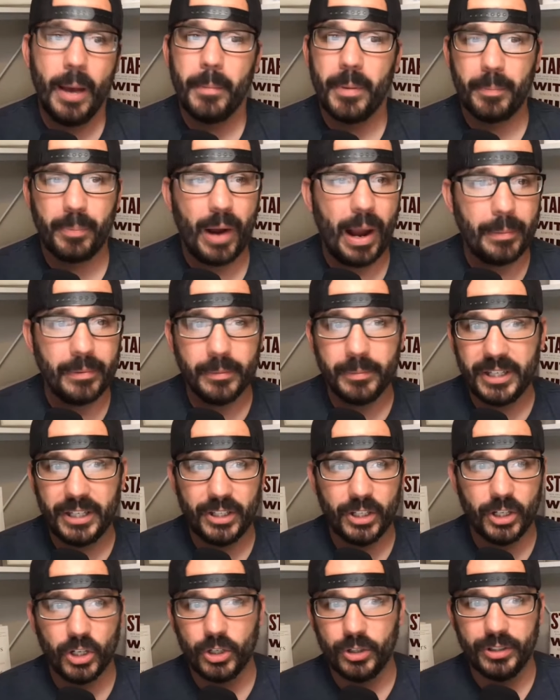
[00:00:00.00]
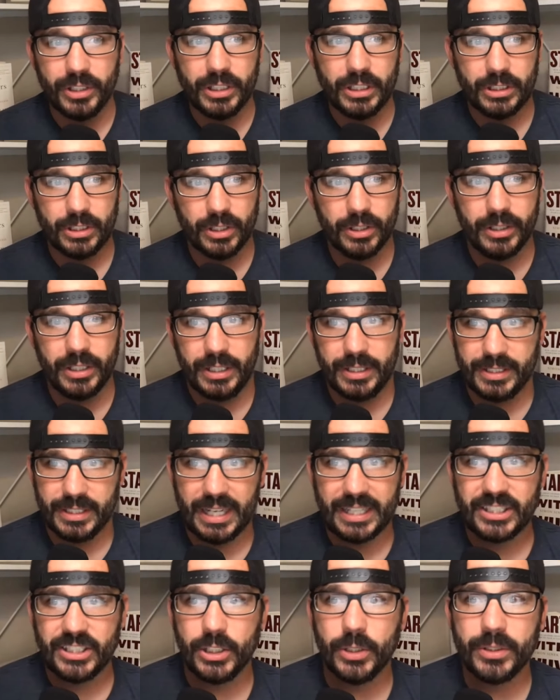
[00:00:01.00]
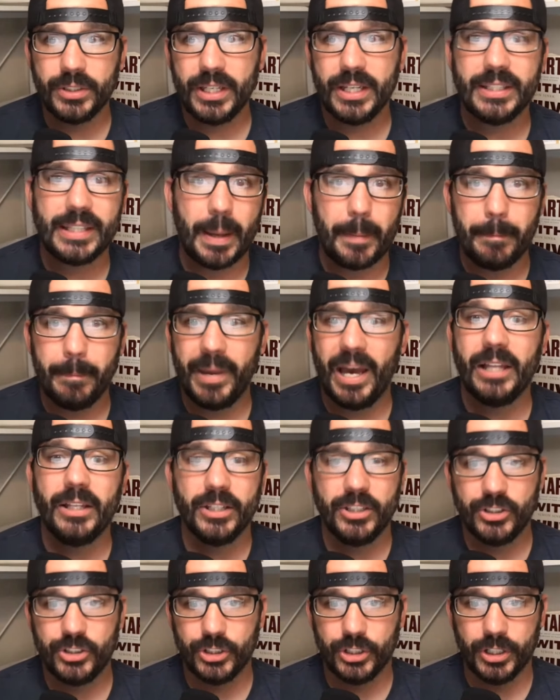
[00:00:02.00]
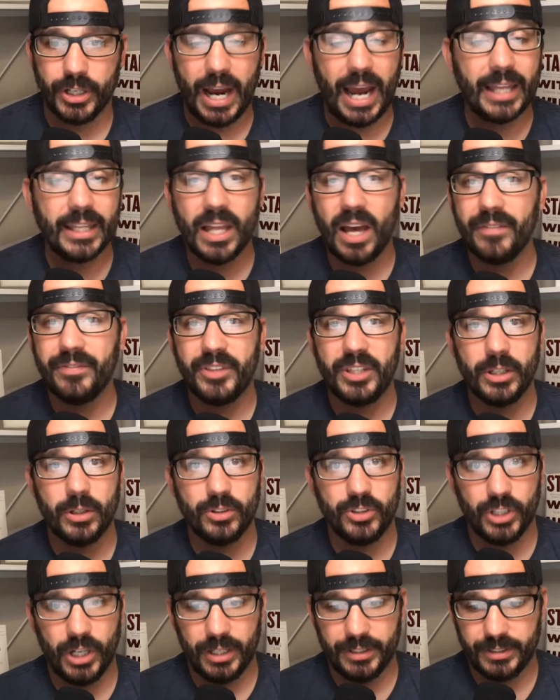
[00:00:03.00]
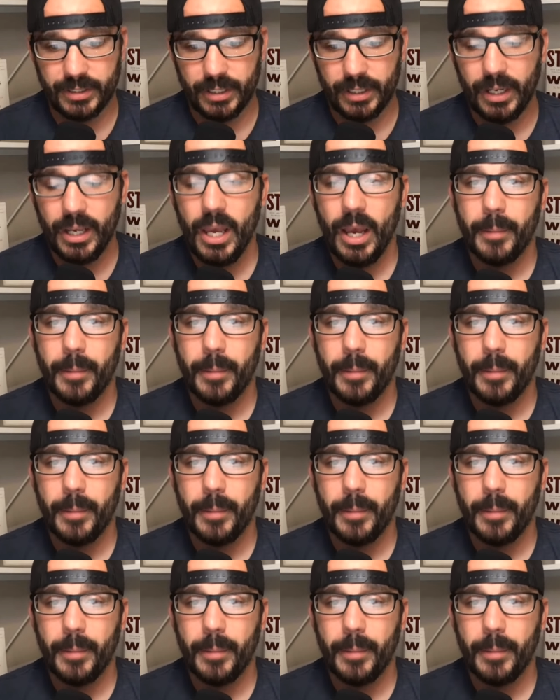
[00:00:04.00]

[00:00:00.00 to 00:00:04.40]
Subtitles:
but probably in the early 30s. And I still think that Bellinger, I love Theo Johnson,